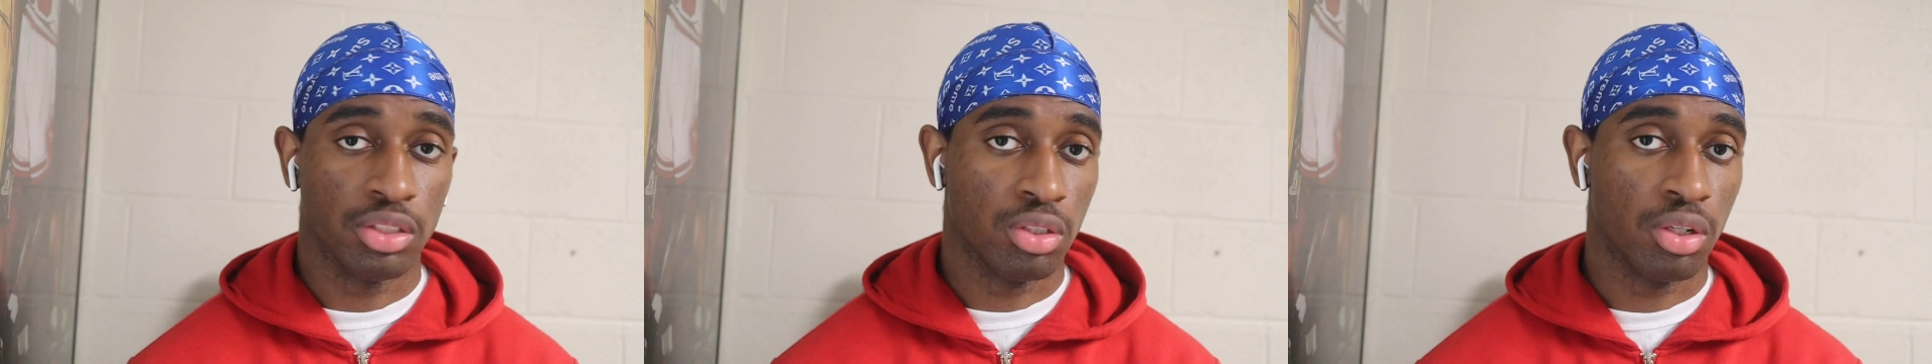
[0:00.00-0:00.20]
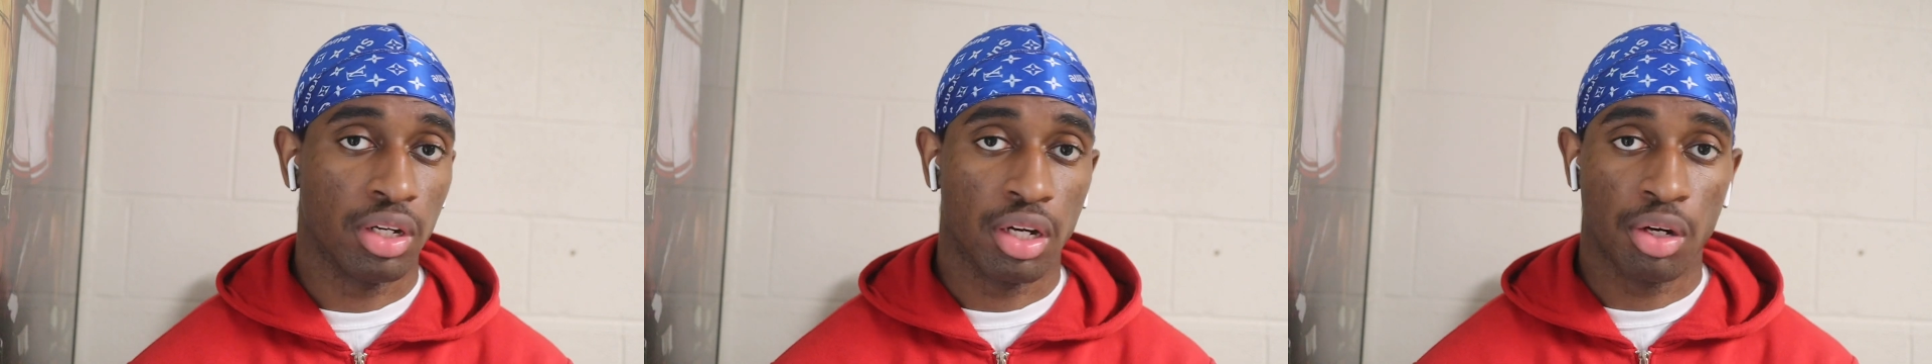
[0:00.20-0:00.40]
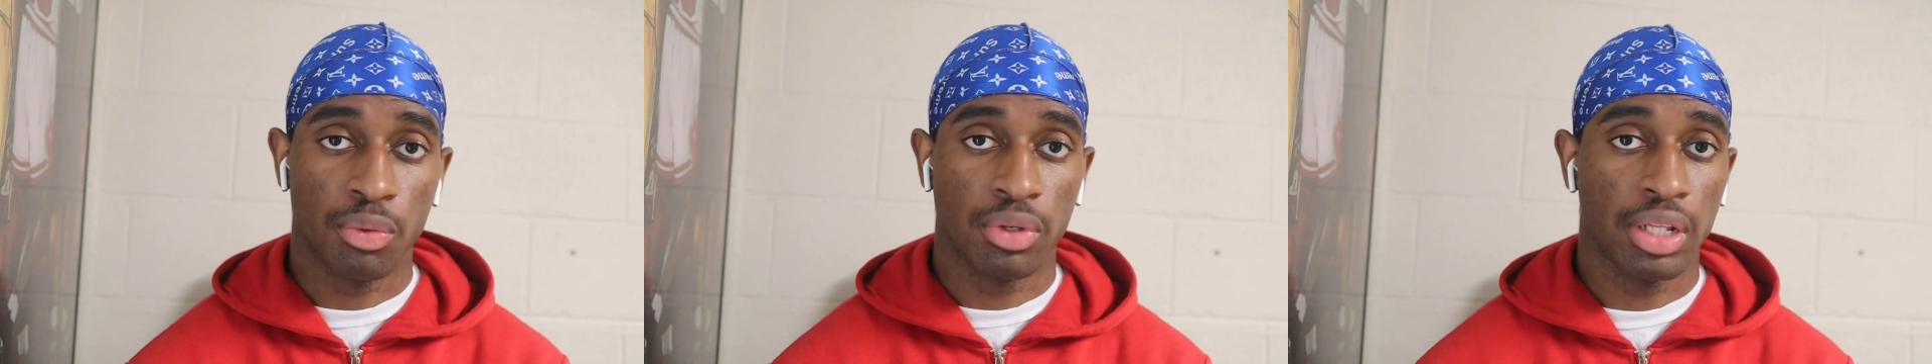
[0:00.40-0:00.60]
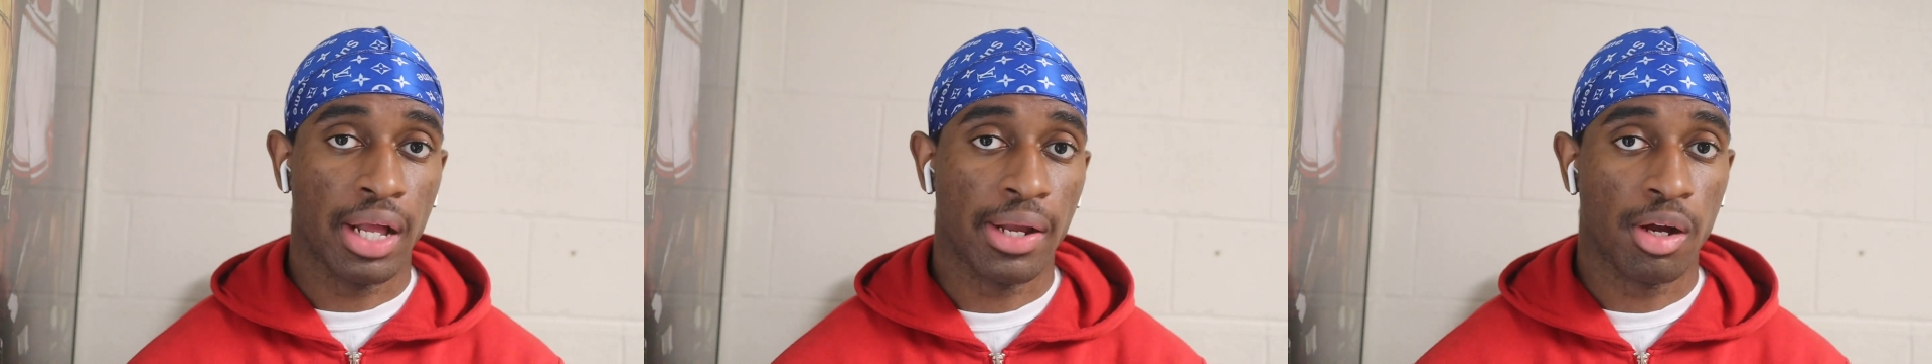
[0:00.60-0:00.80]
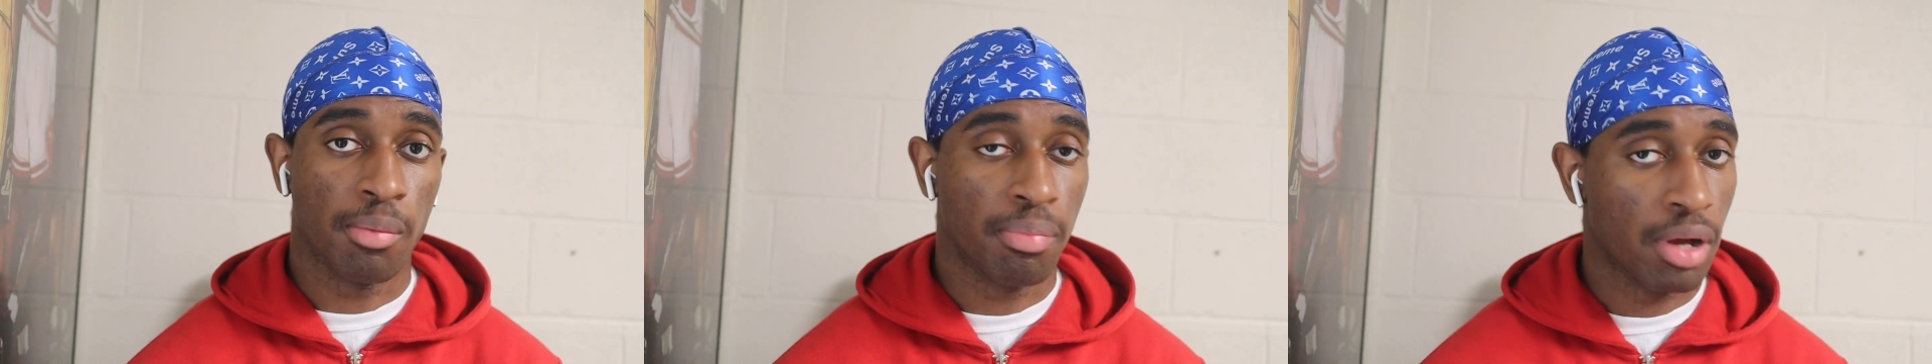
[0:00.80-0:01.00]
You don't gotta
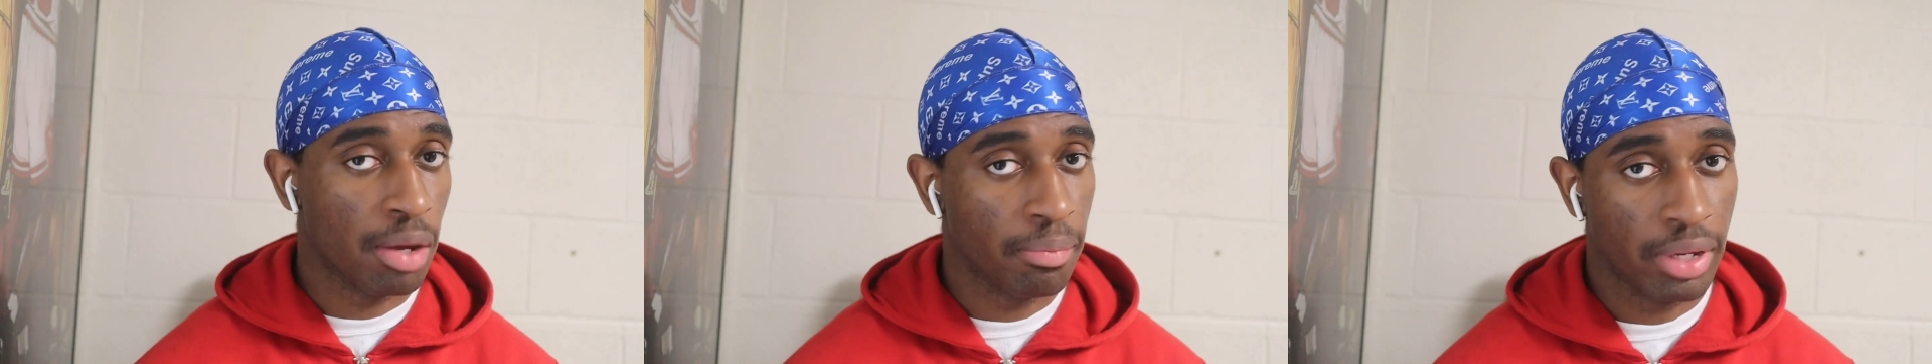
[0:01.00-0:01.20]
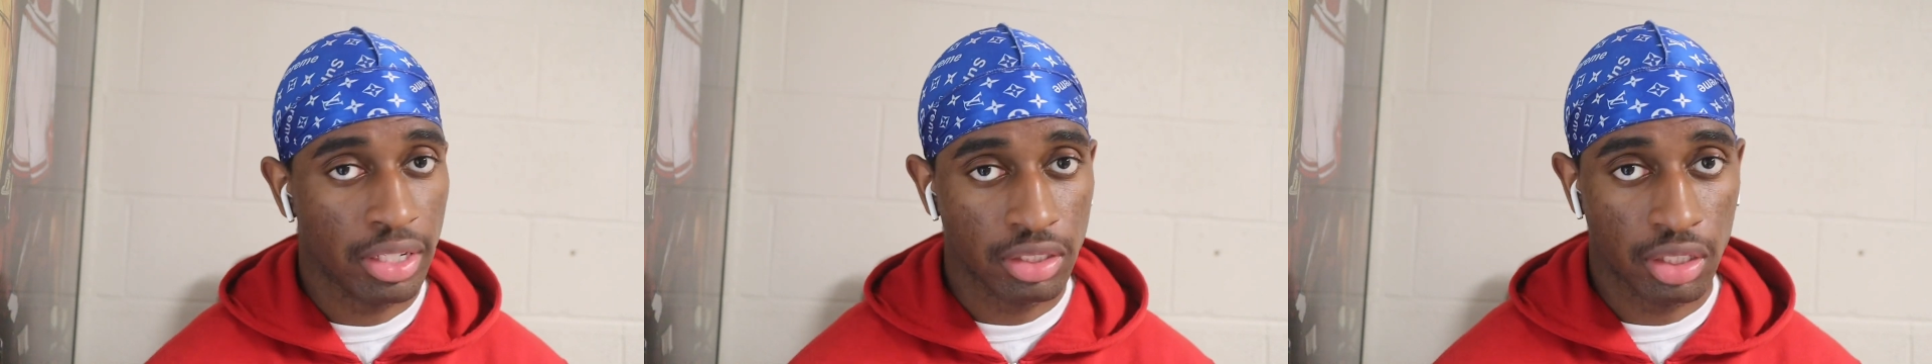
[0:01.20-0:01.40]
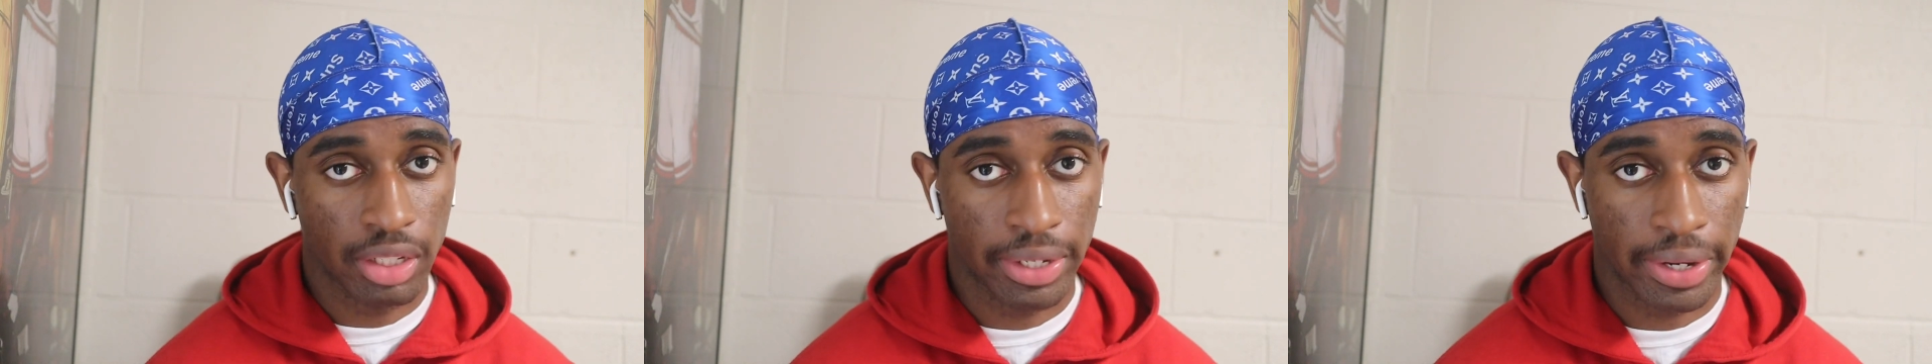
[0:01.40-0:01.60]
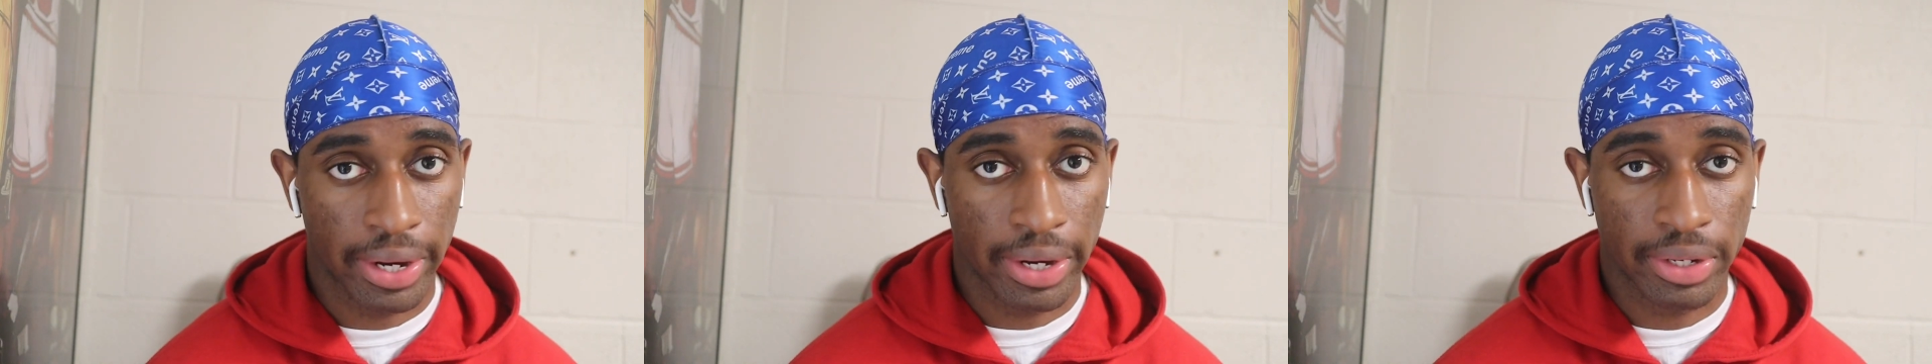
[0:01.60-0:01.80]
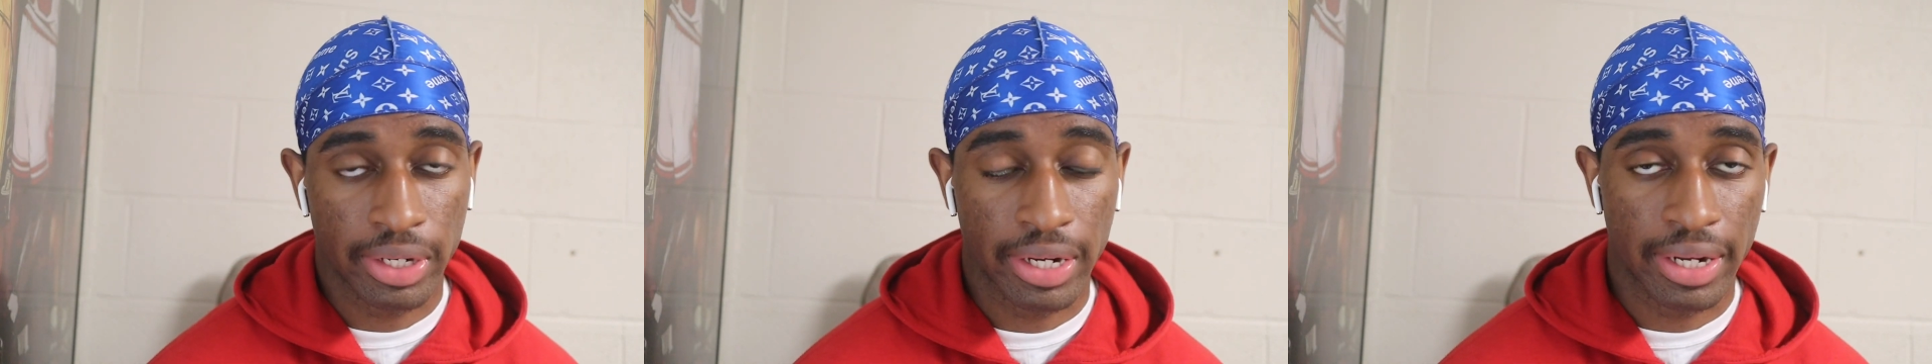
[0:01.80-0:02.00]
rely on pomade to lay your
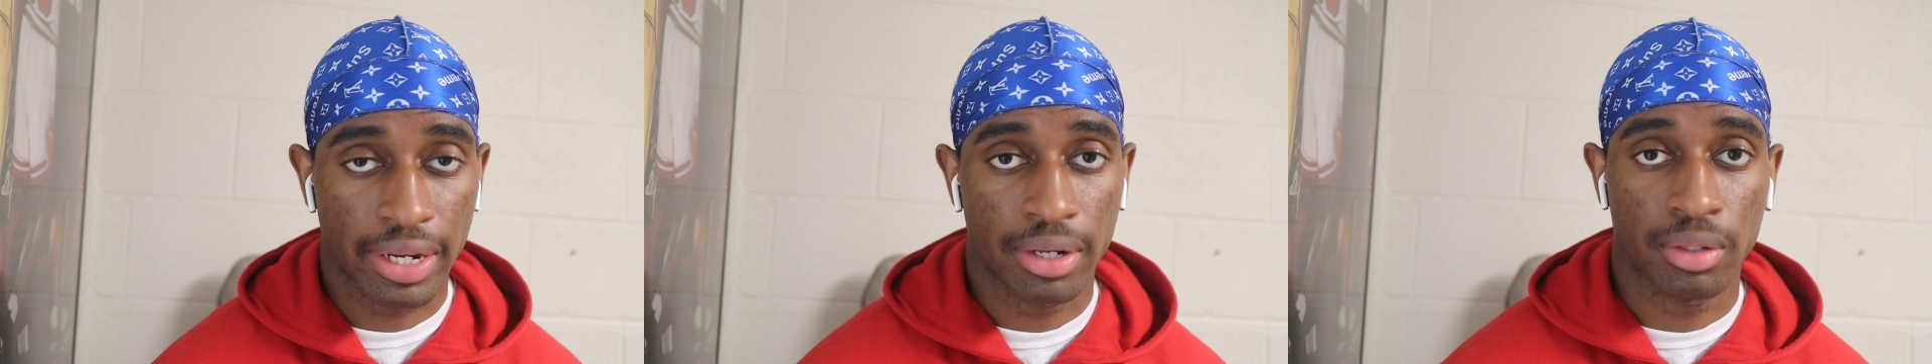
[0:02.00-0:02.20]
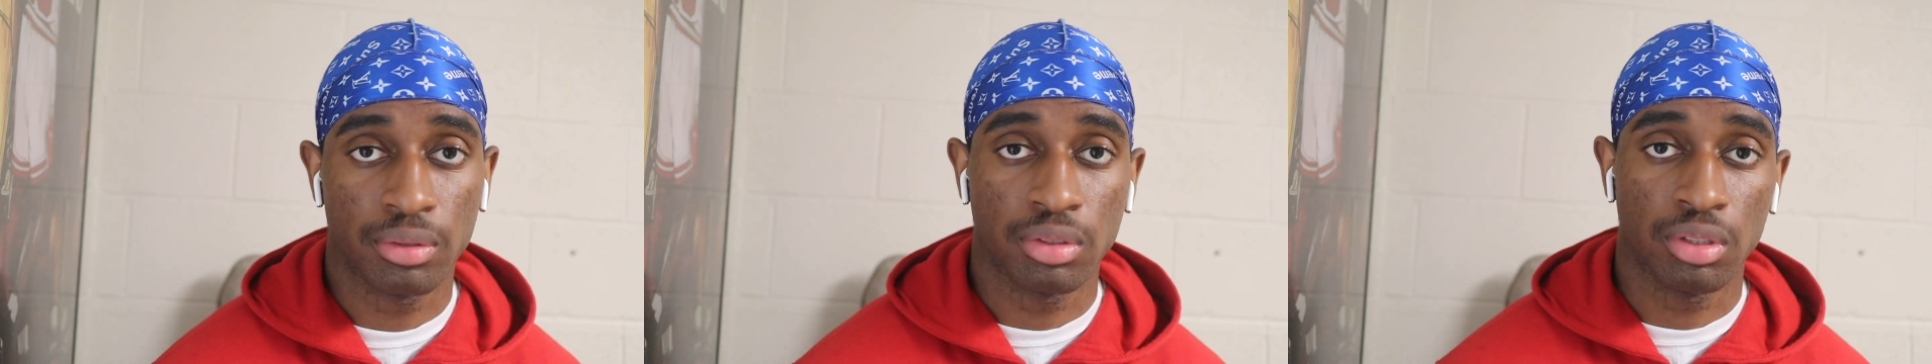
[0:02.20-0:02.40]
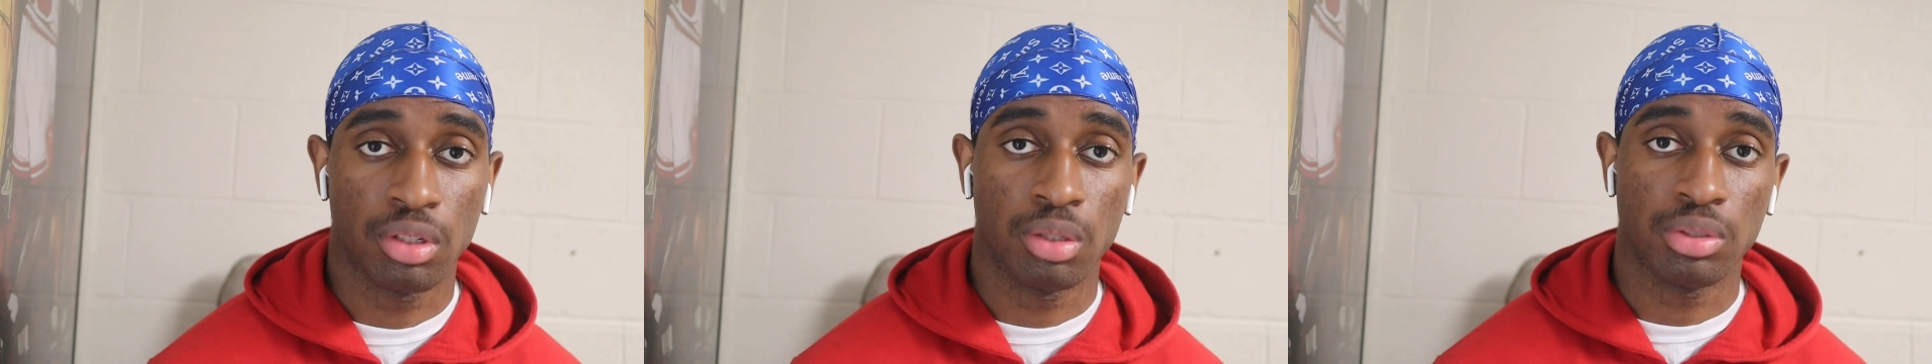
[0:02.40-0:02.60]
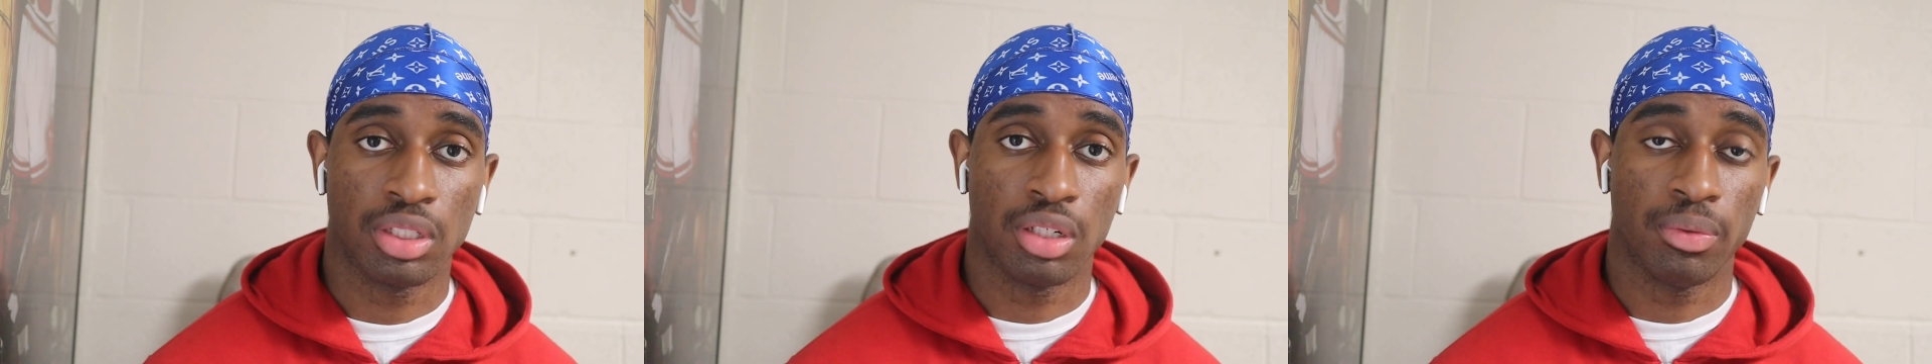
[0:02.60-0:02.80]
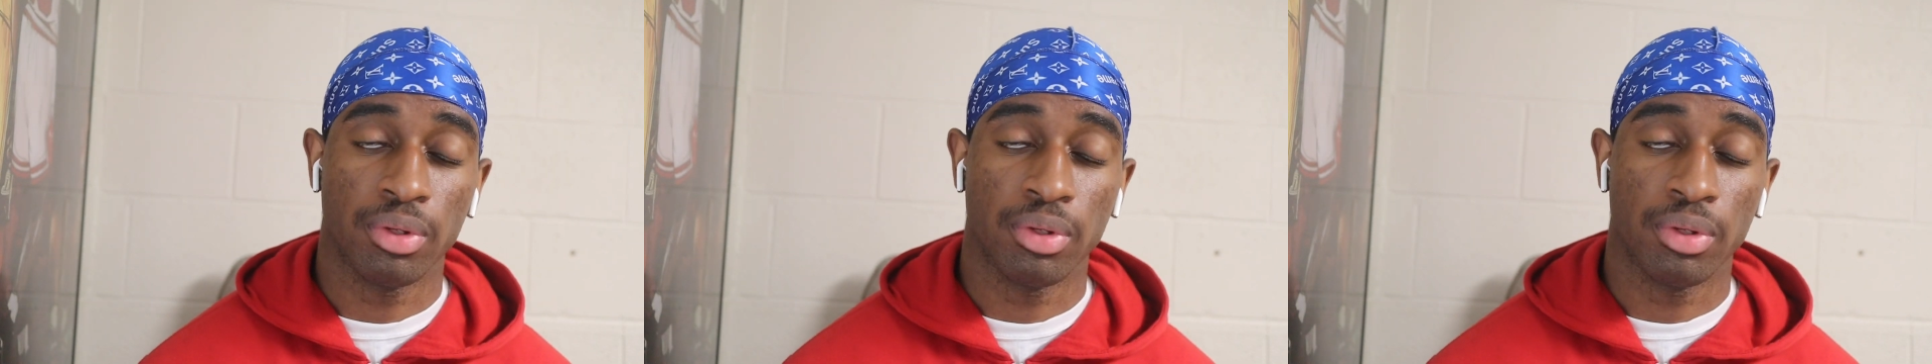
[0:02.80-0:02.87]
hair down. You know what I'm saying?